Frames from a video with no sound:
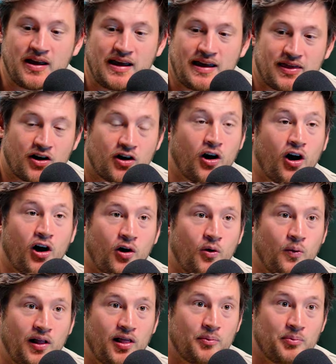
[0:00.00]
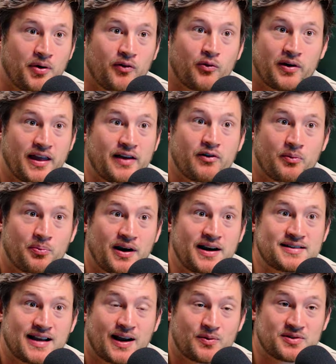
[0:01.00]
yeah. that are all well above where they've
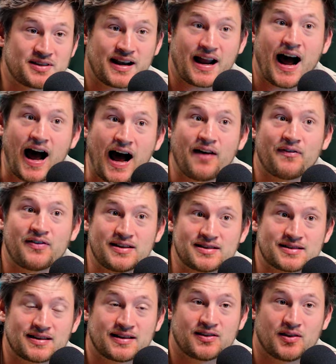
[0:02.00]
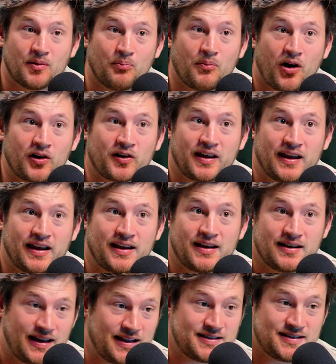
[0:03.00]
appraised that. And we said, obviously the market
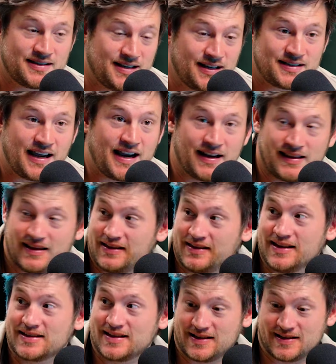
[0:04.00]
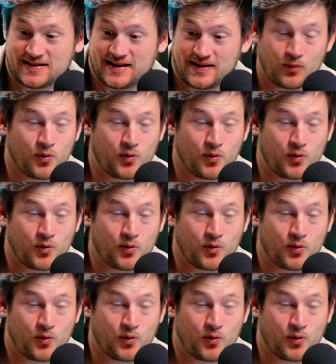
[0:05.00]
has dictated yeah. that this is